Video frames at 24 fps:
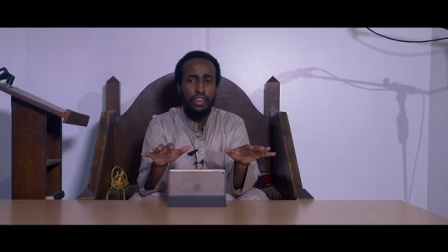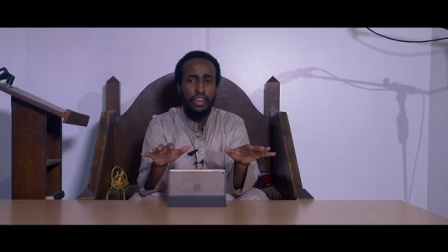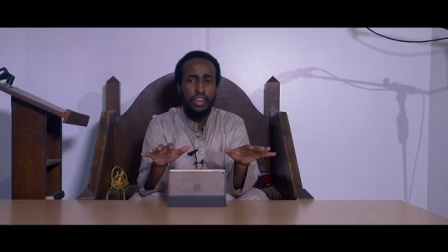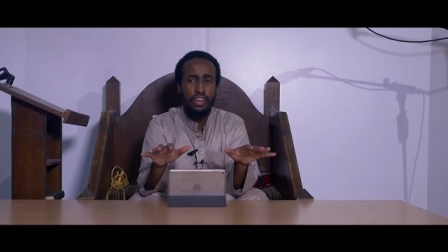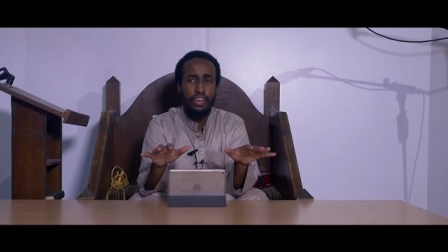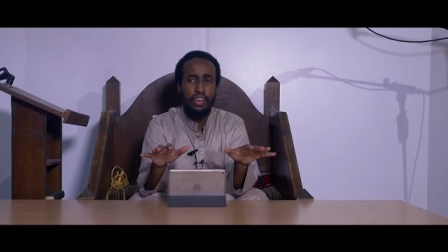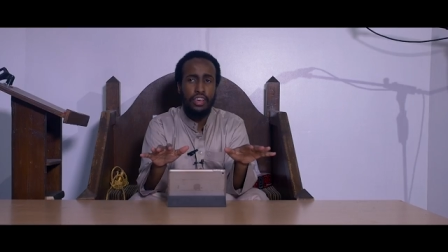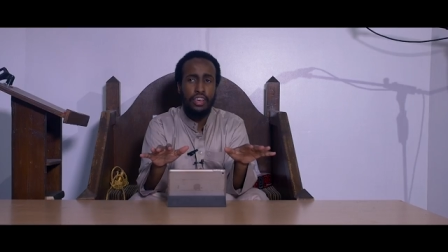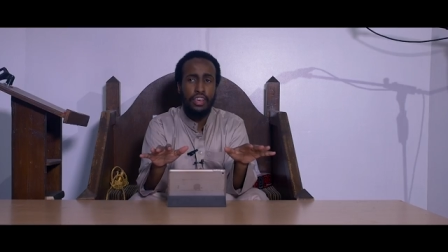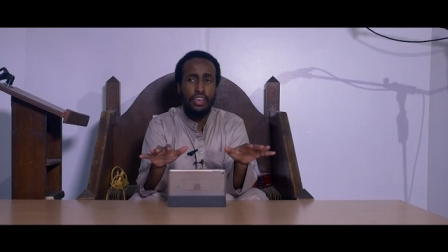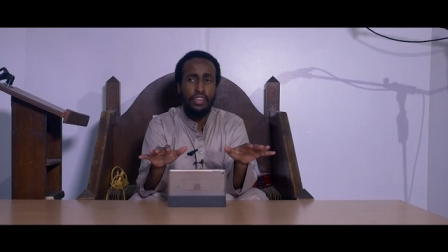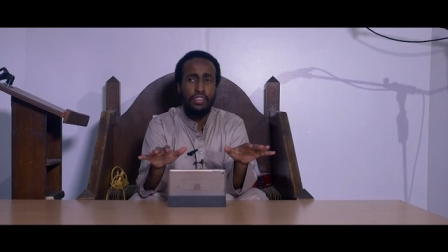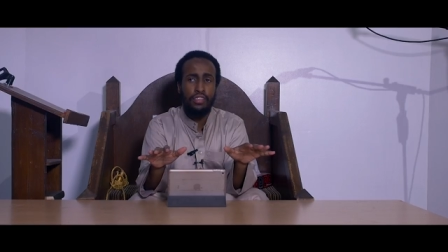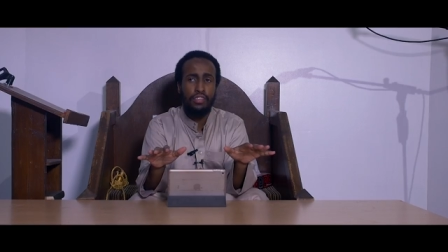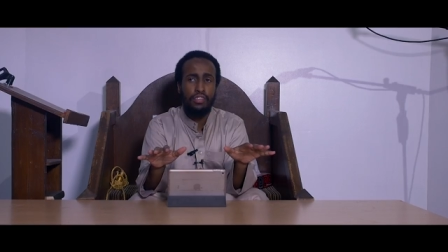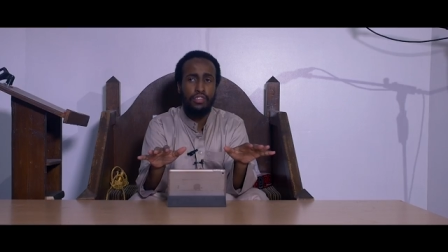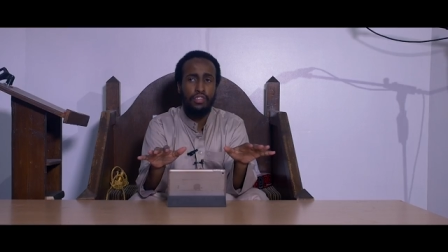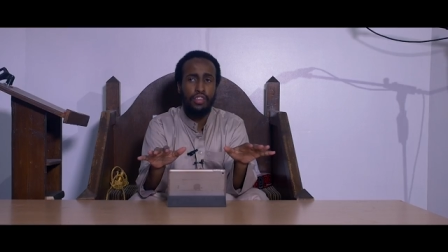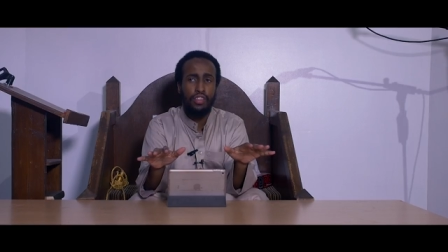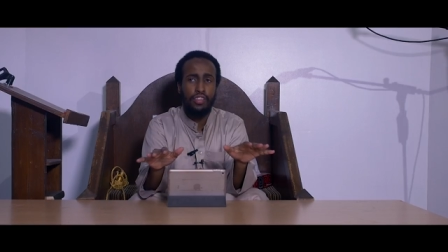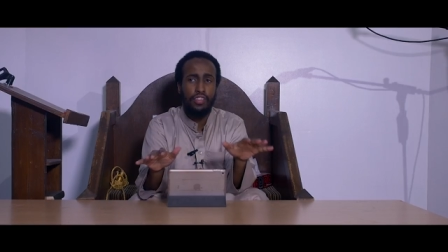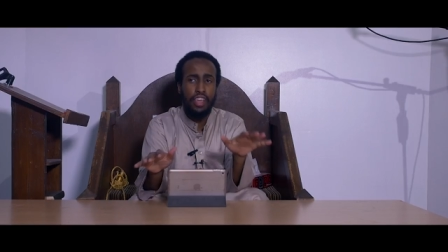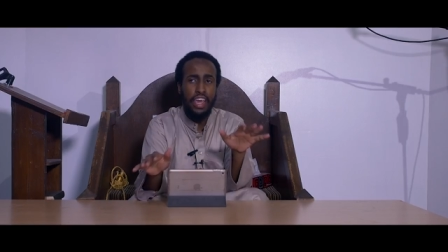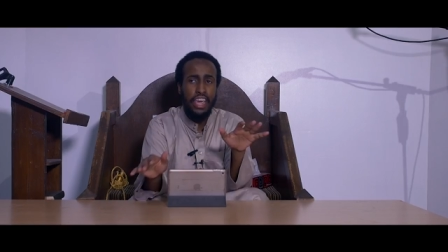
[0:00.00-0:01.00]
is
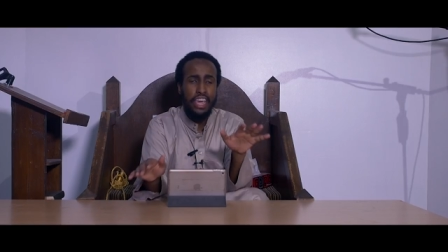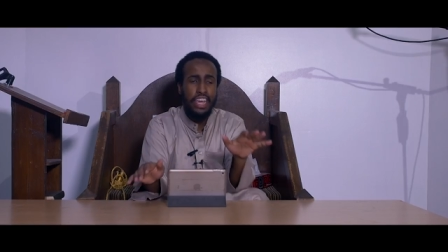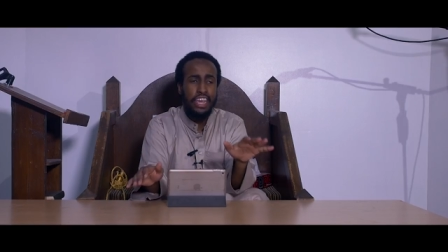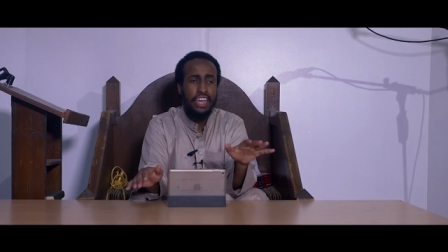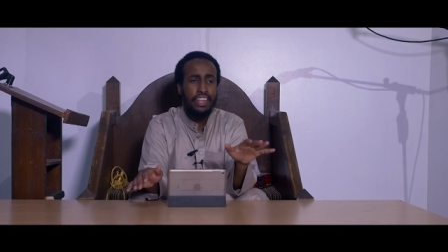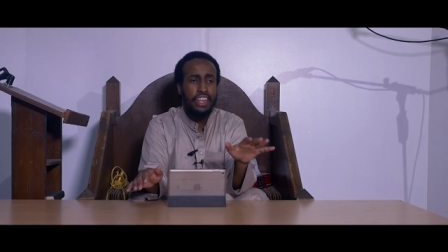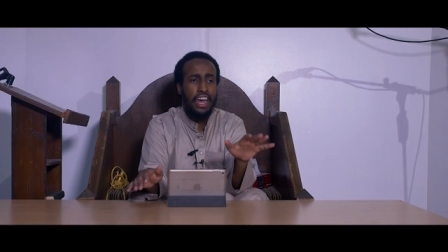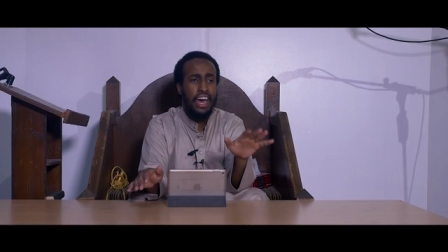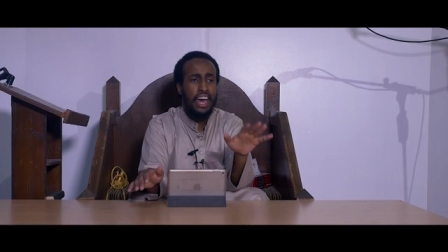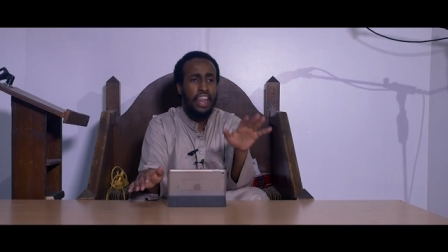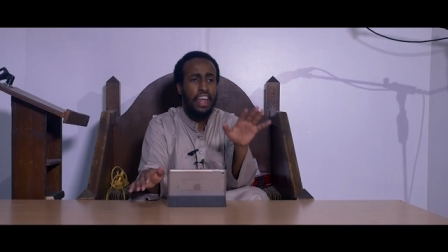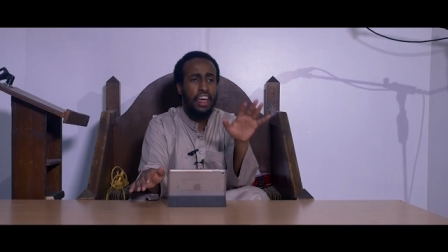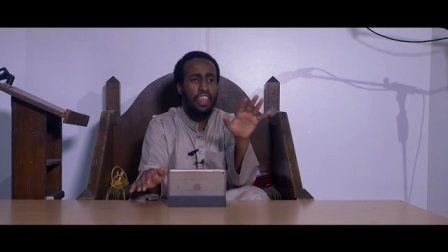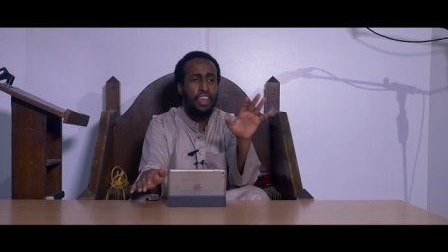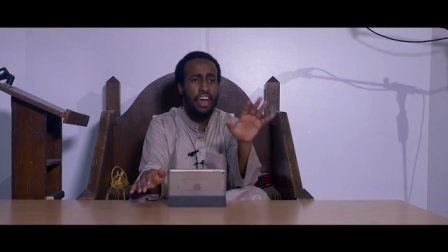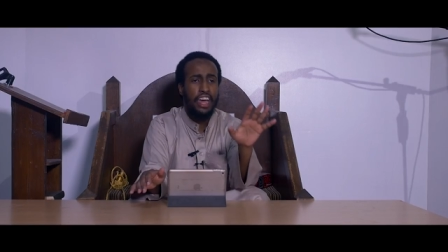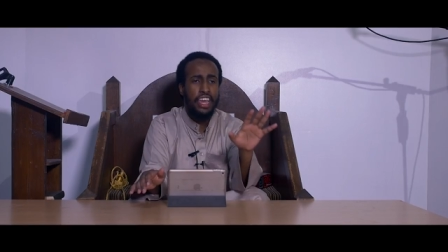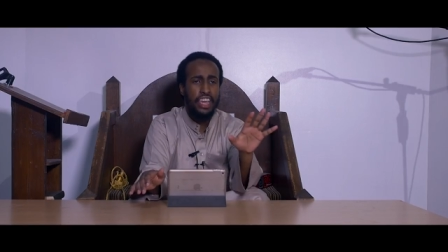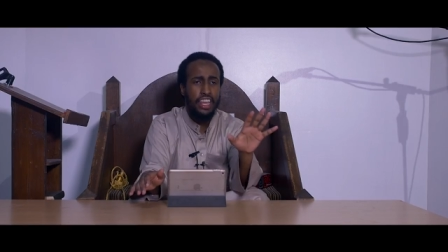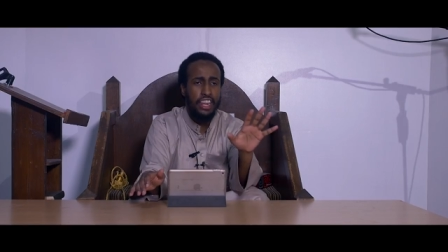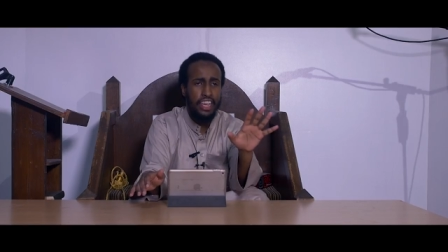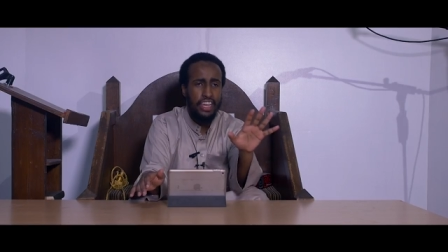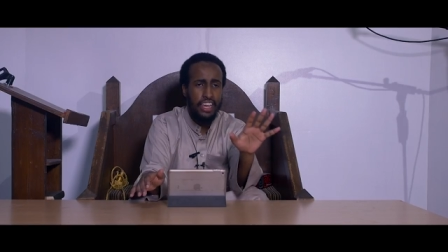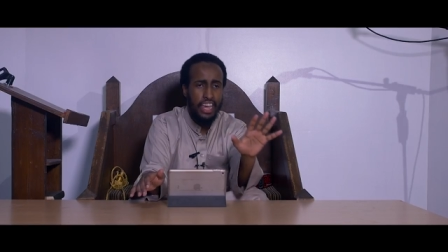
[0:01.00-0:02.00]
to take it ala
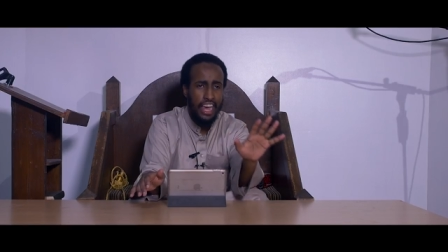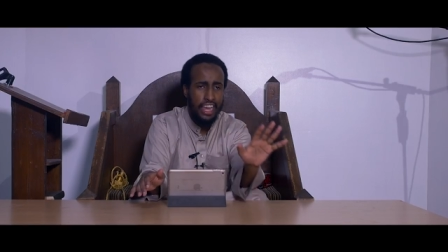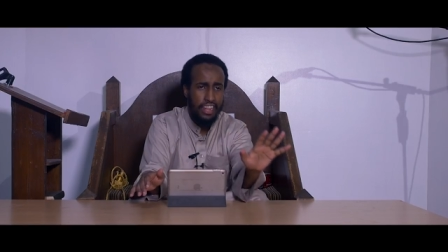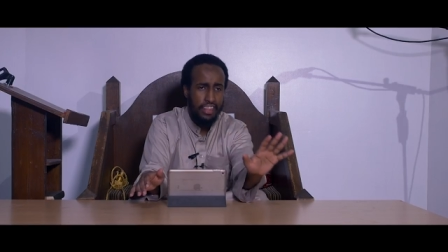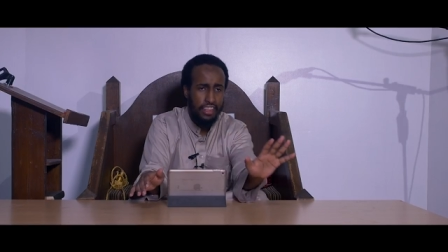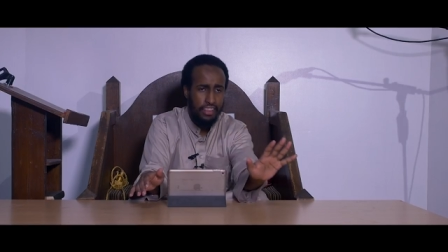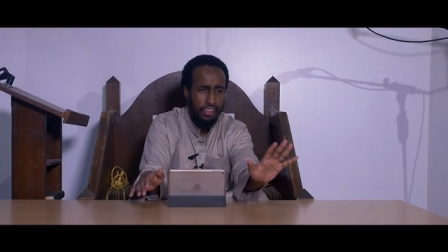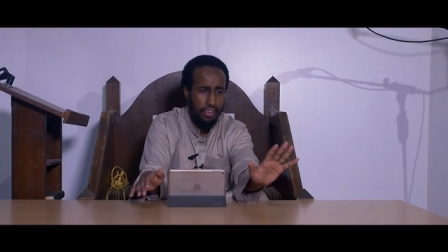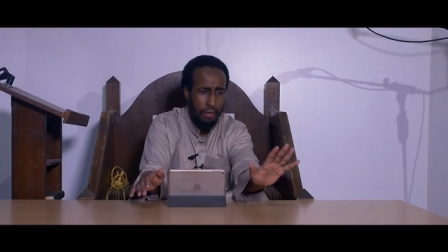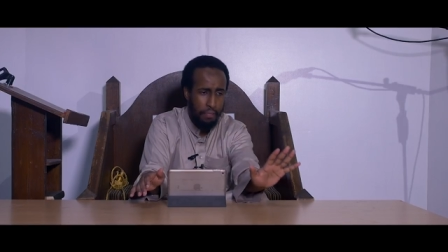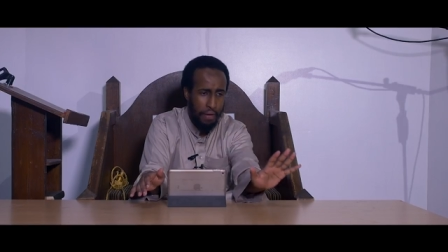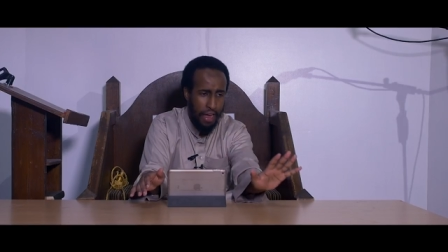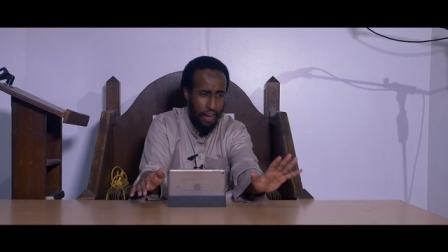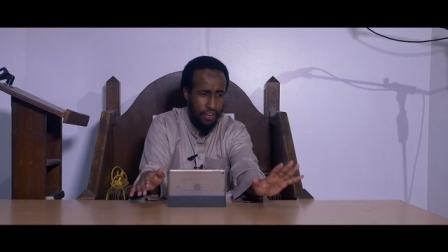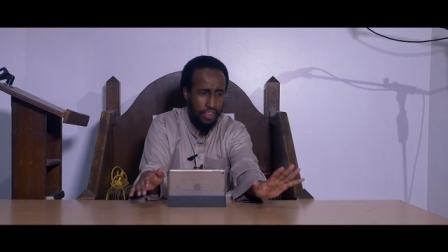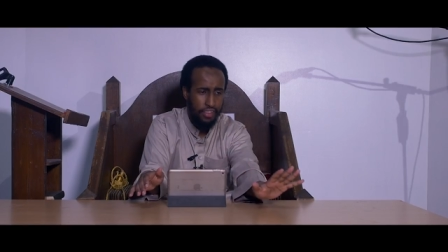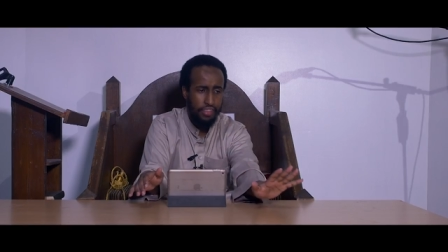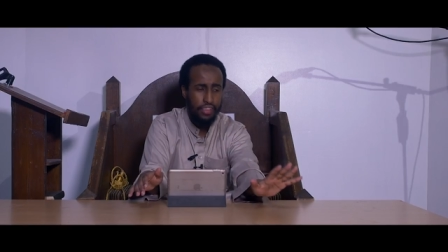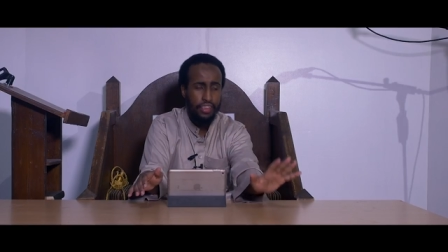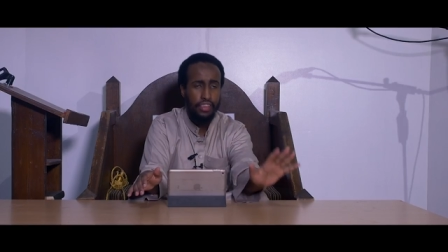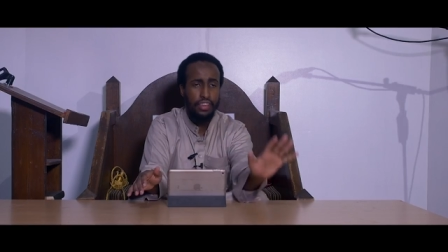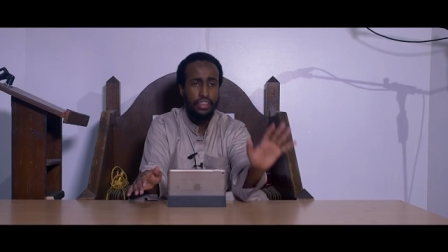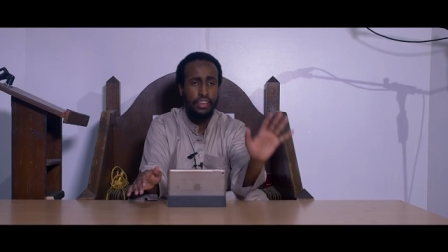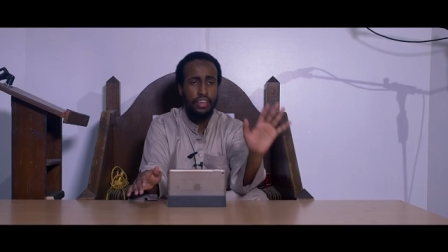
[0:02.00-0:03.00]
zahirihi at its
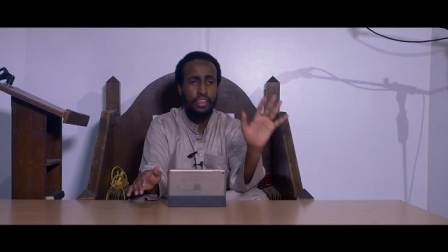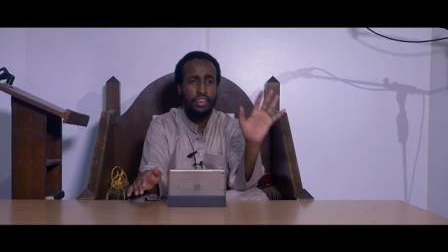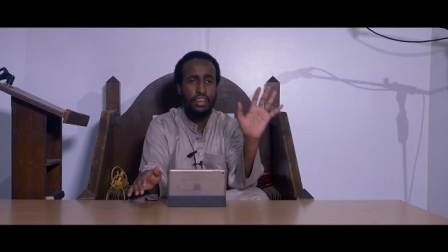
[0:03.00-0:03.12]
apparent.